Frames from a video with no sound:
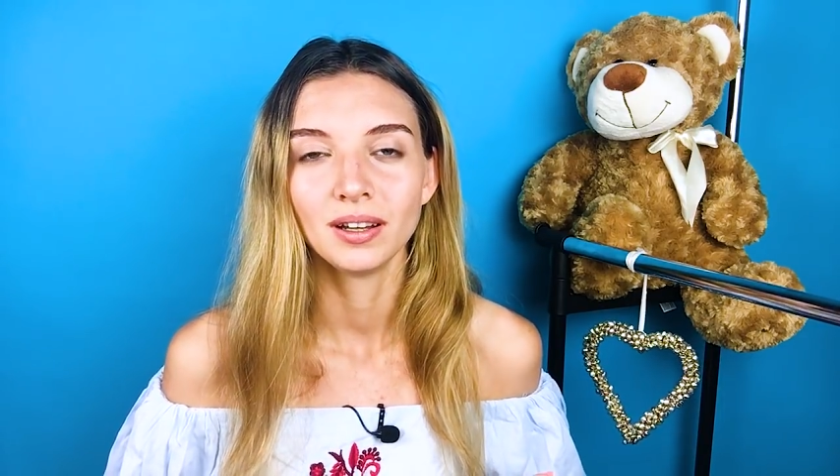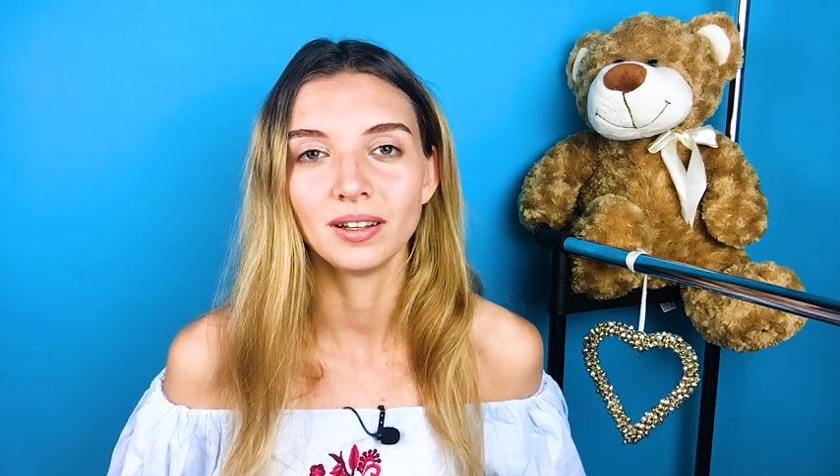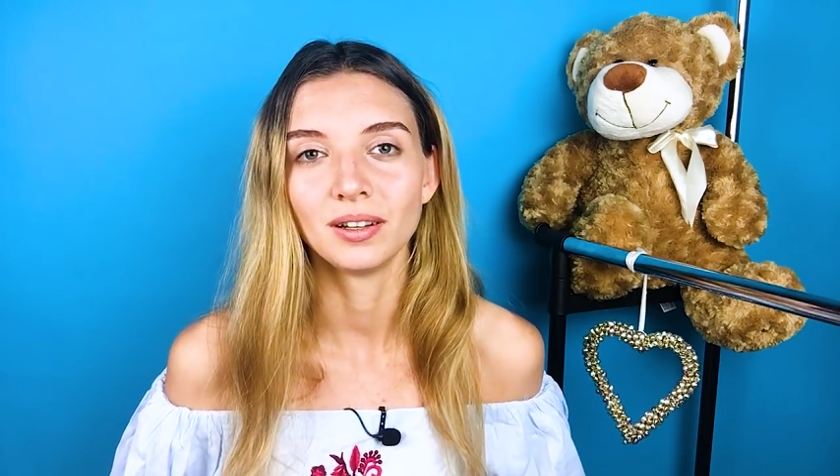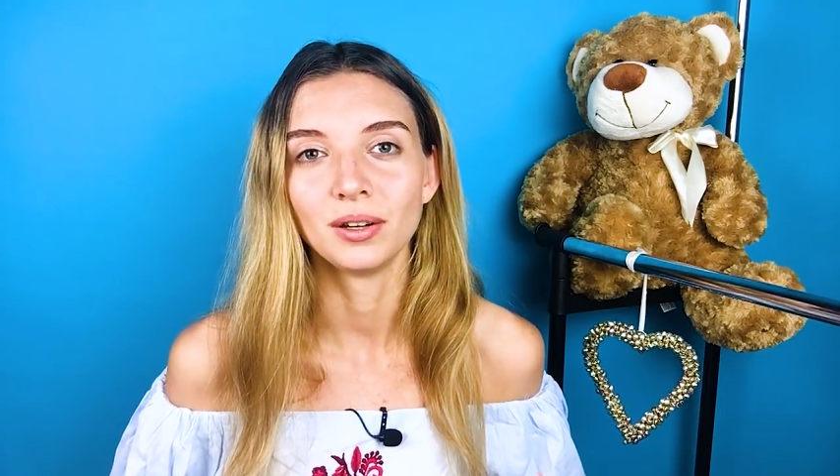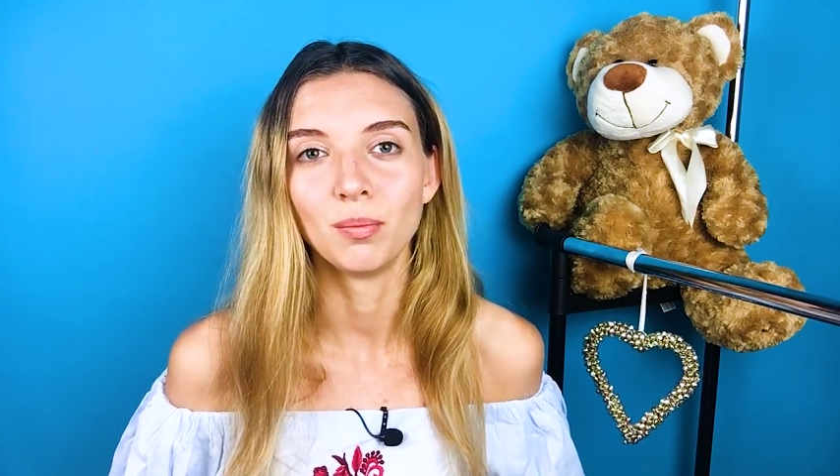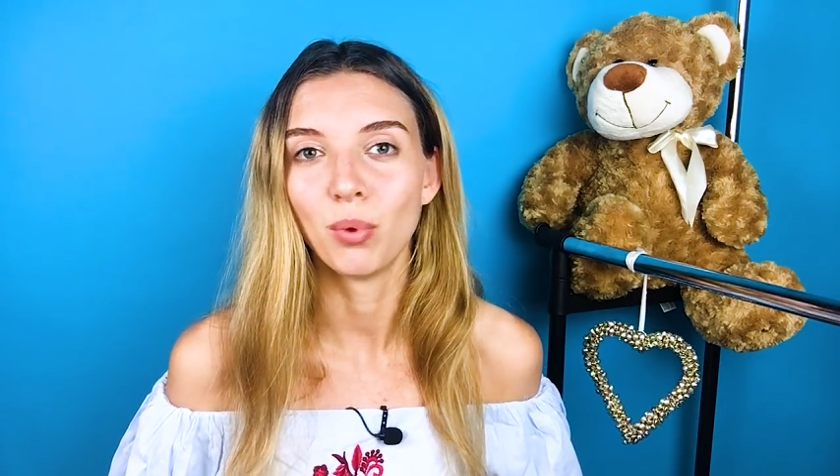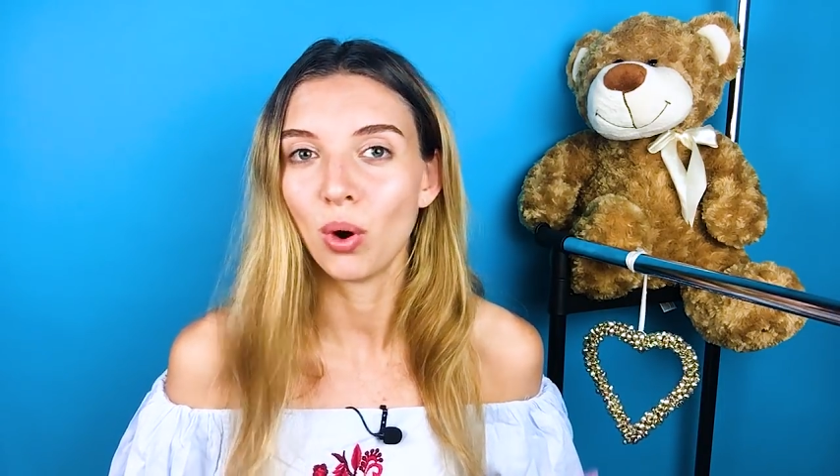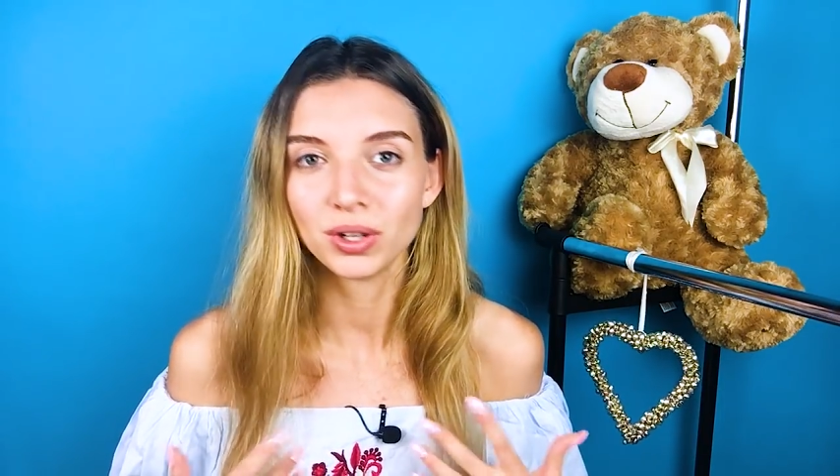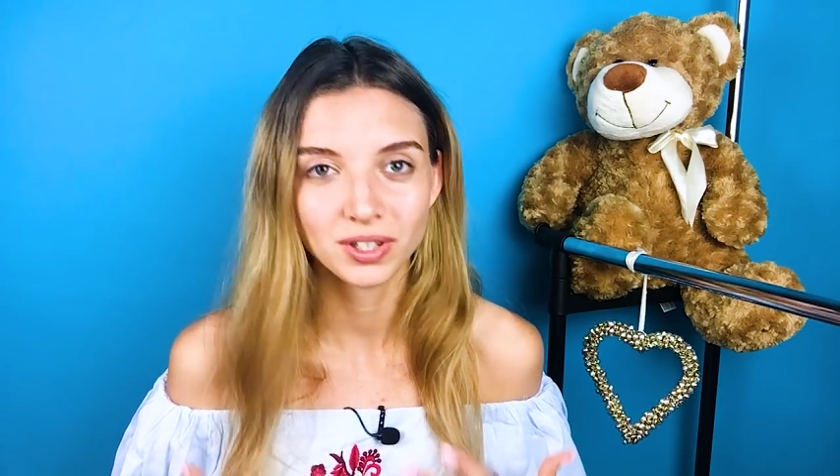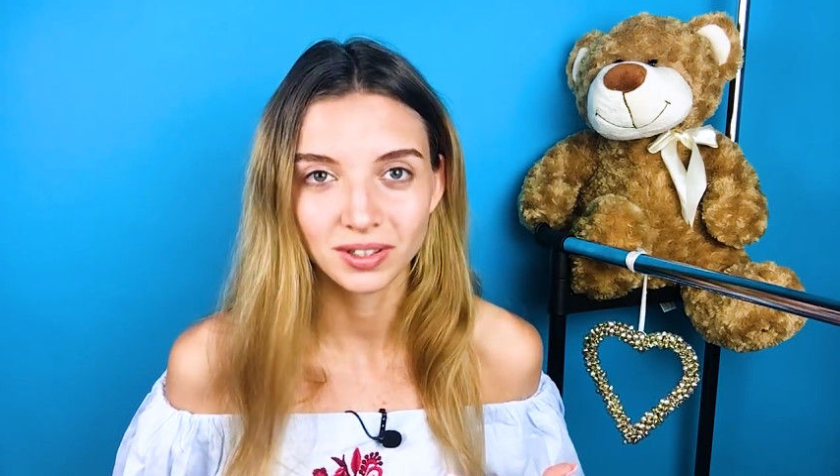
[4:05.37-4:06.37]

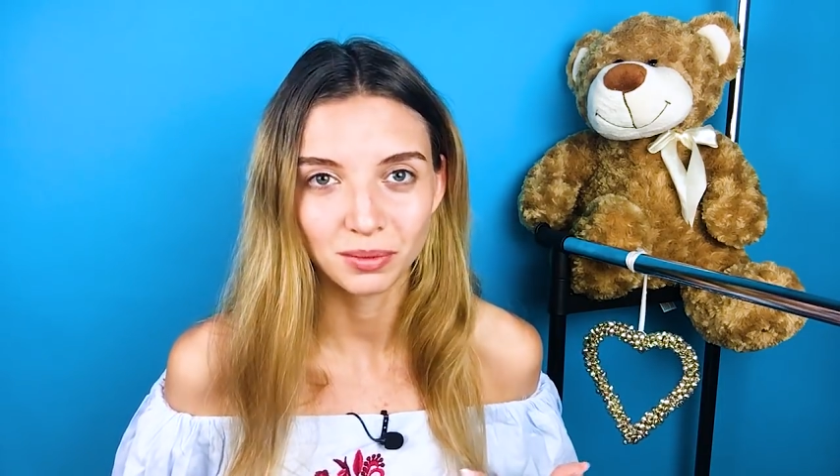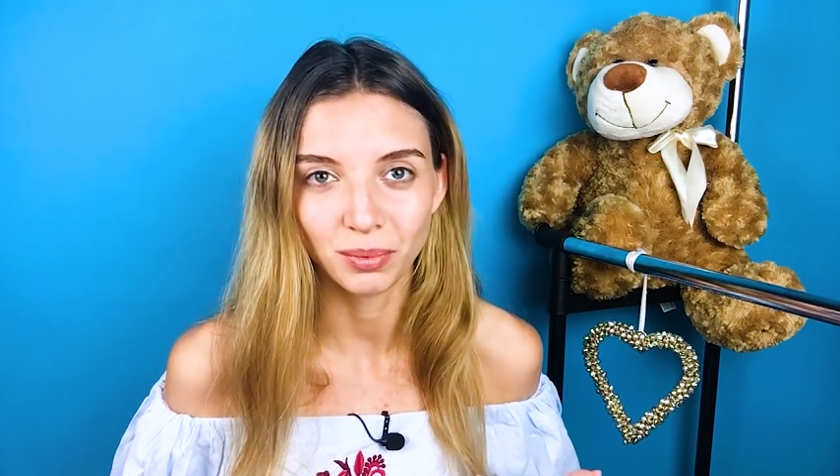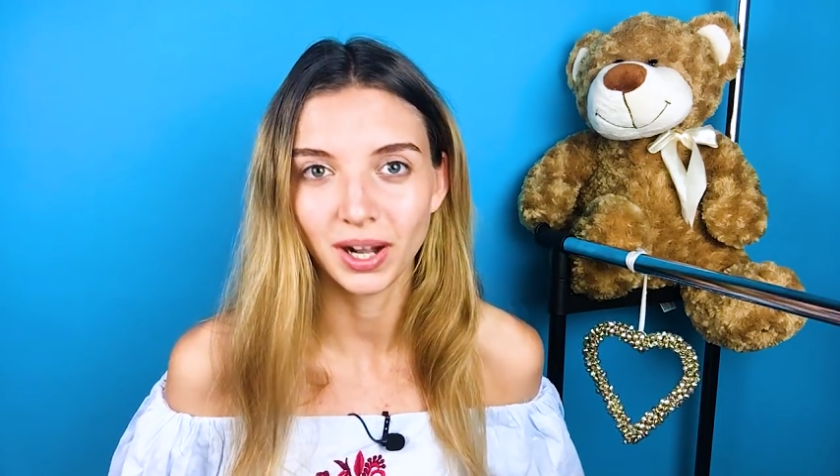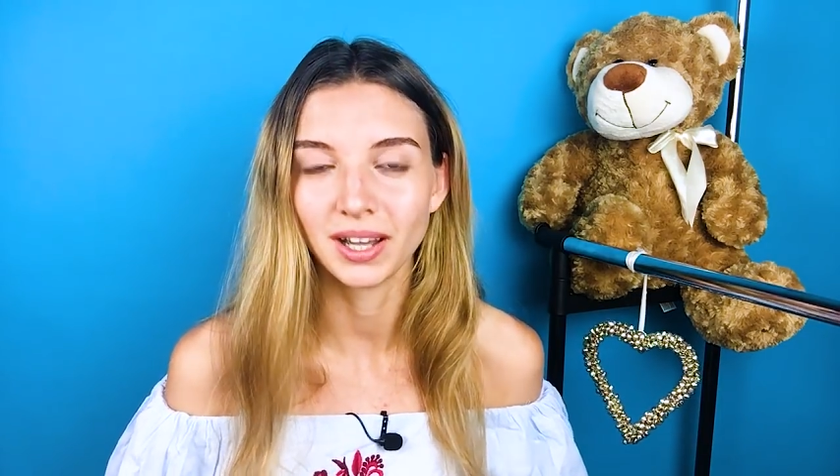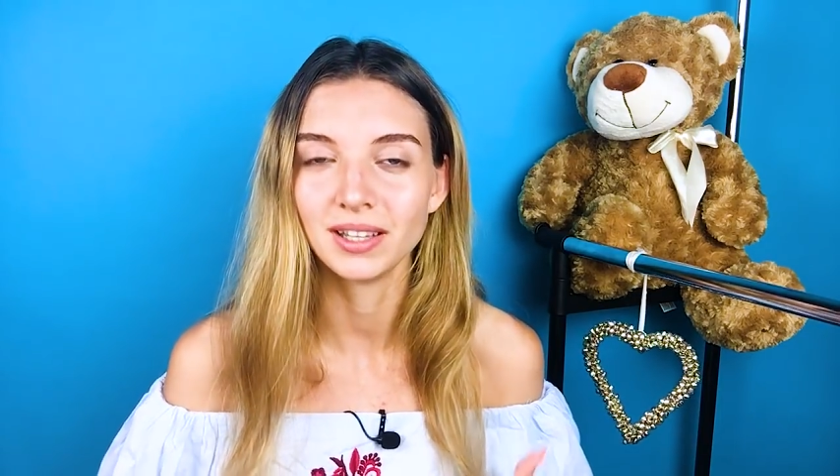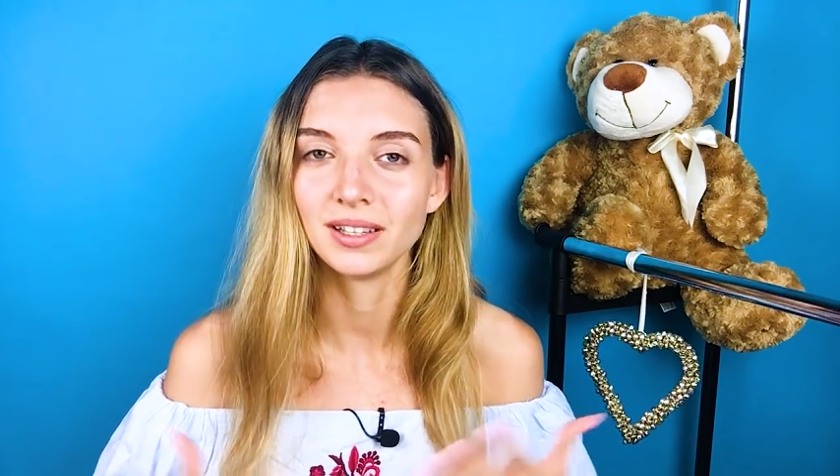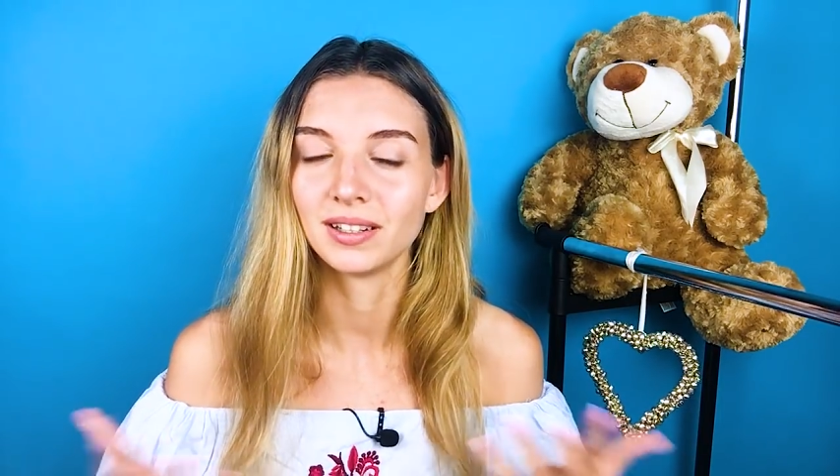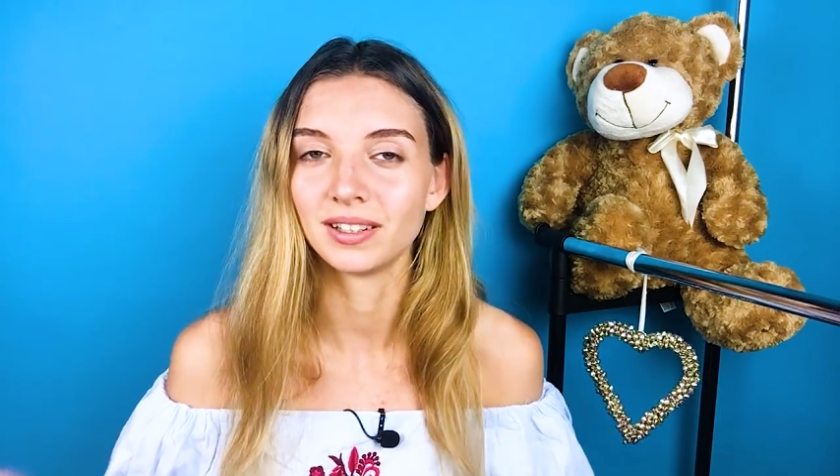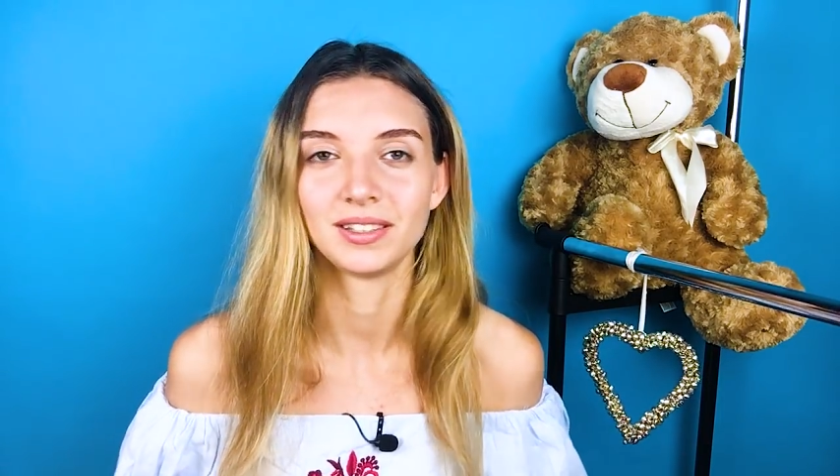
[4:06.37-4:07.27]
bought by